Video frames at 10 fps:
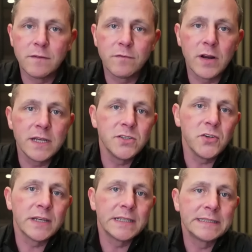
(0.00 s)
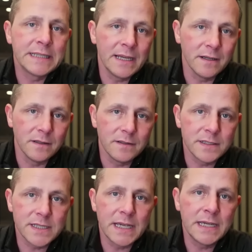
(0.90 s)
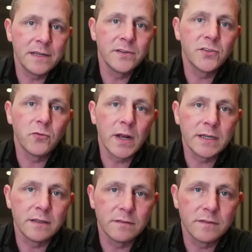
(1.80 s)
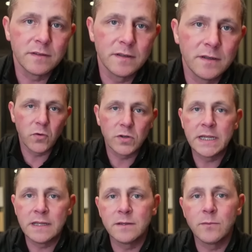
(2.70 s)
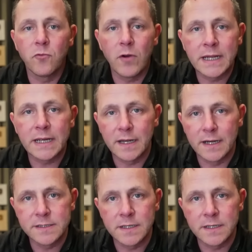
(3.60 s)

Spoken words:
the phrase you can tell is a hidden directive. We're telling them to recognize